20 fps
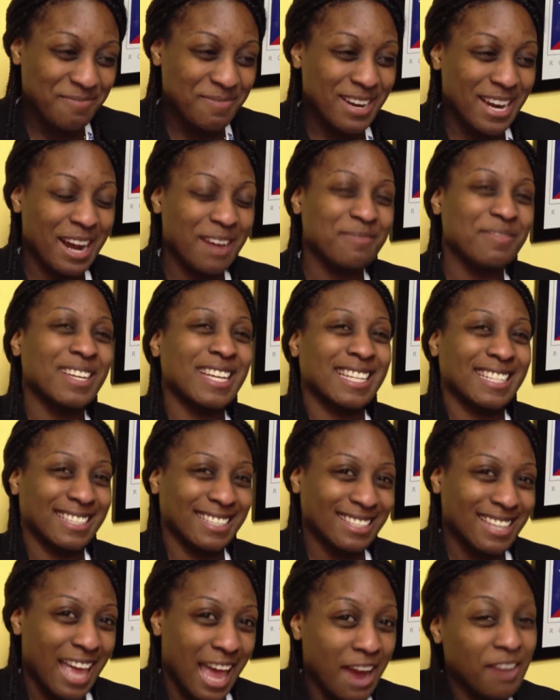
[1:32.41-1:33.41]
but, I
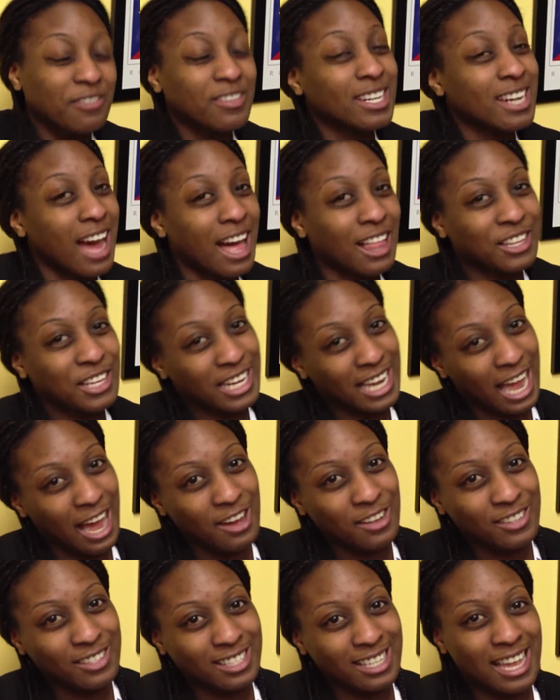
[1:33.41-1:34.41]
mean, every dollar
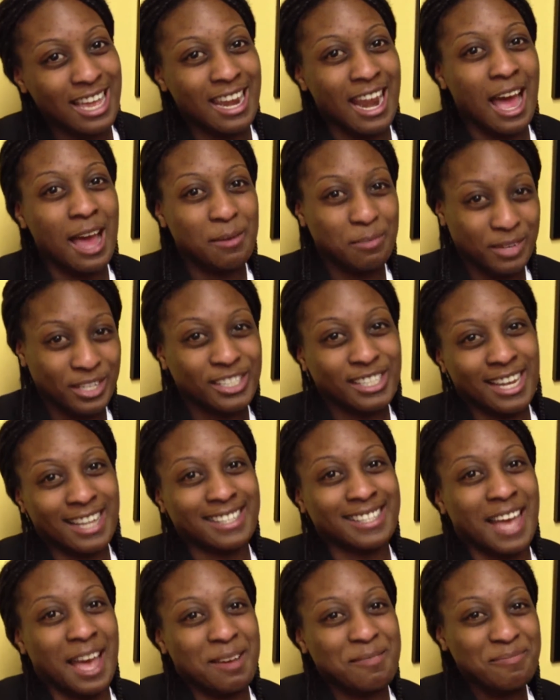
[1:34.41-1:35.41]
counts, and I appreciate
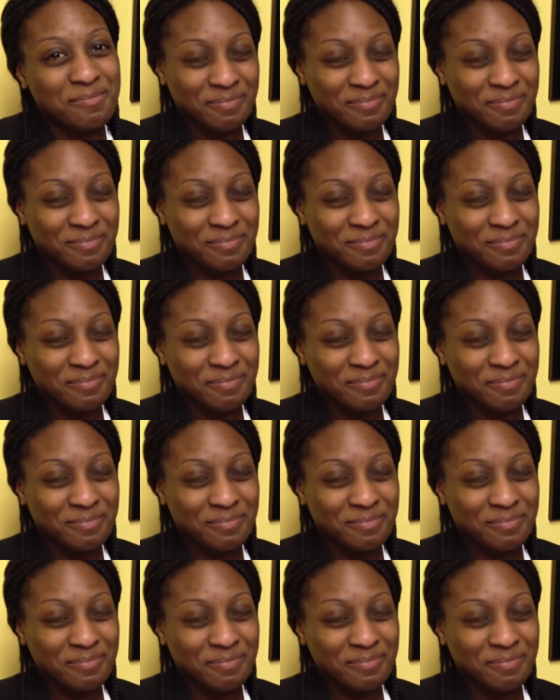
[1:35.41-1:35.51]
TAP.